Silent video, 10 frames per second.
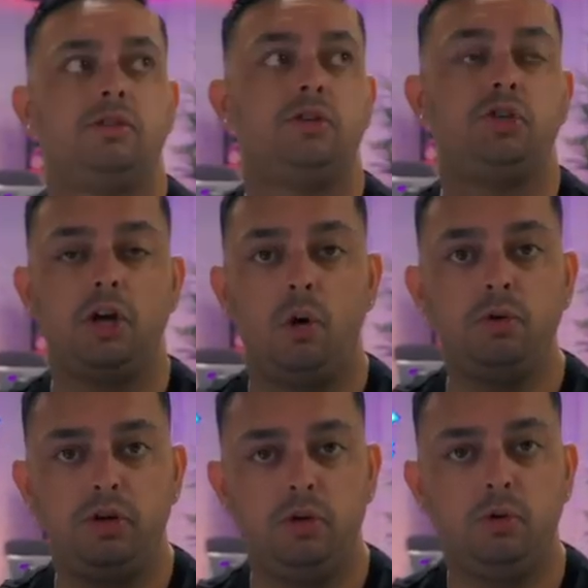
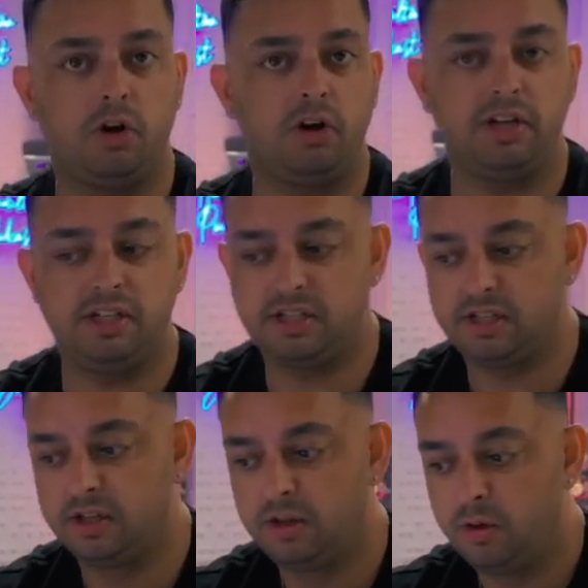show you
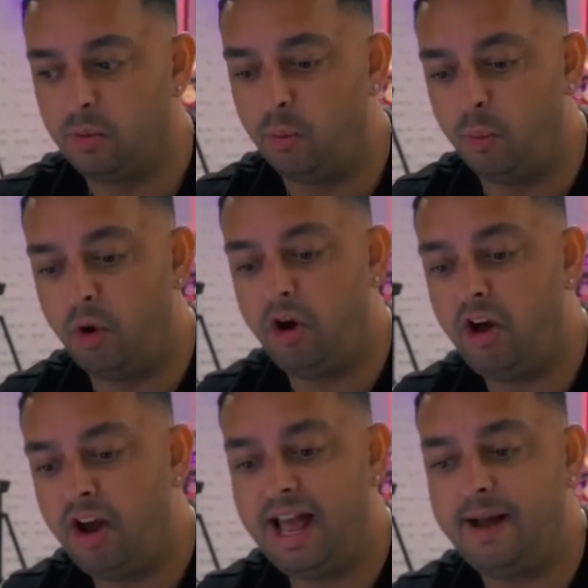guys why
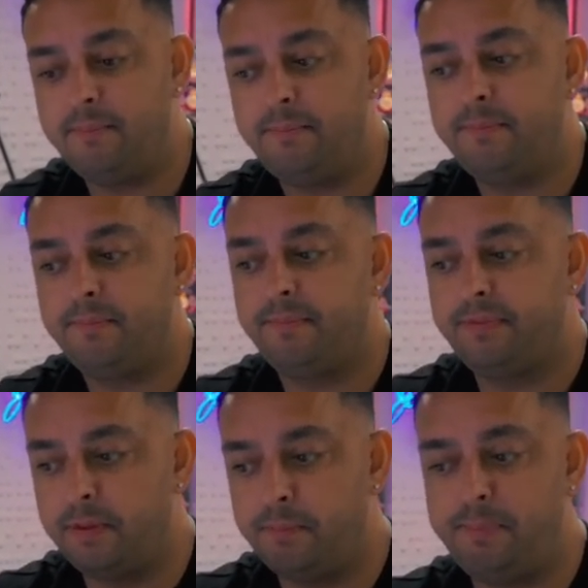I am
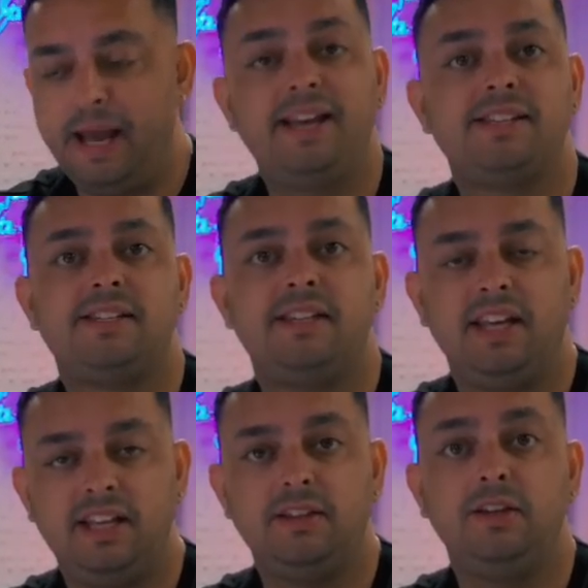the best
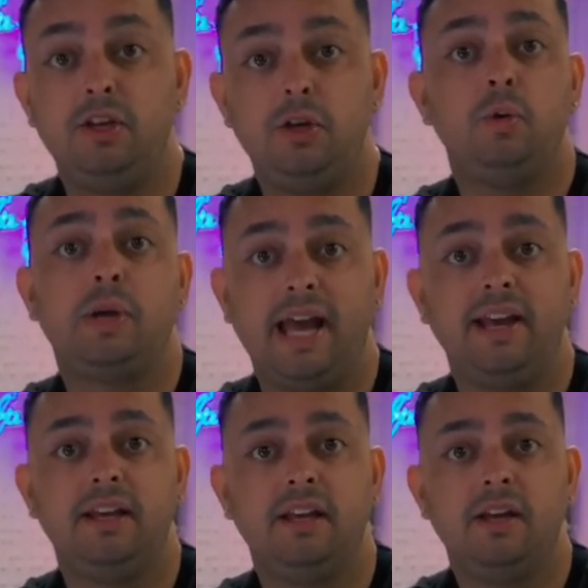in the
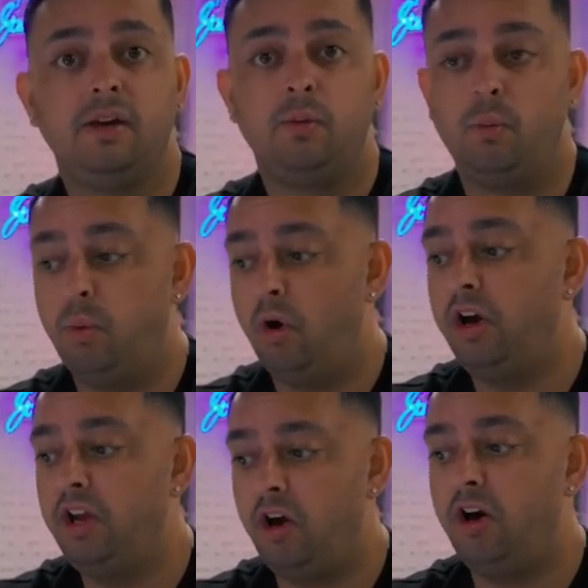UK,
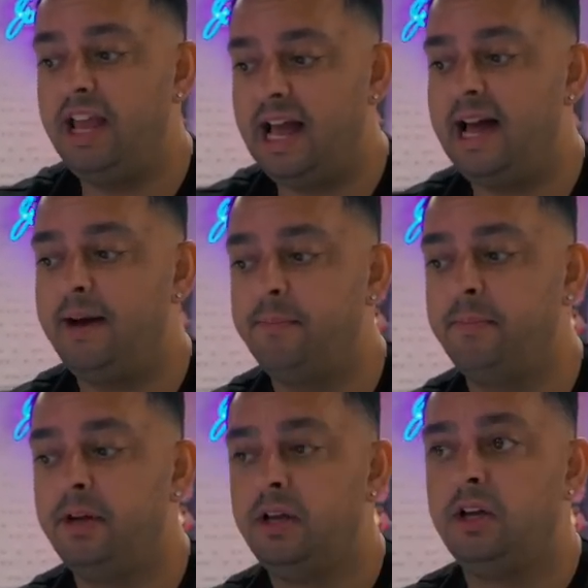why I
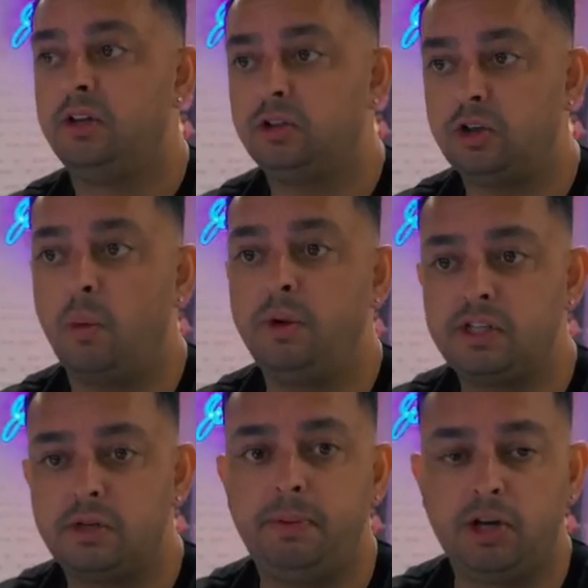am
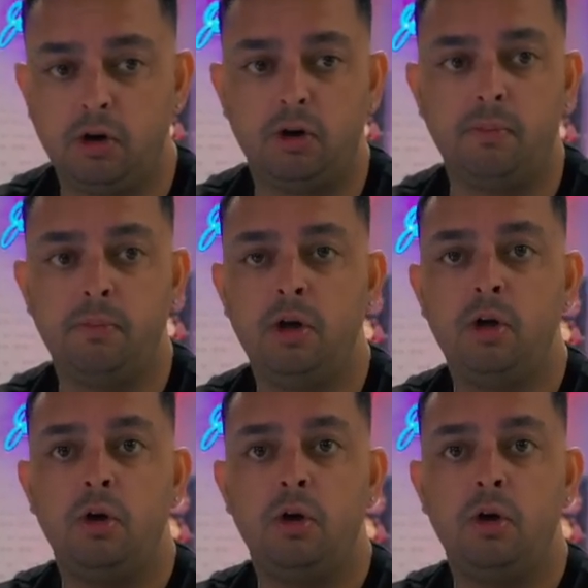going to become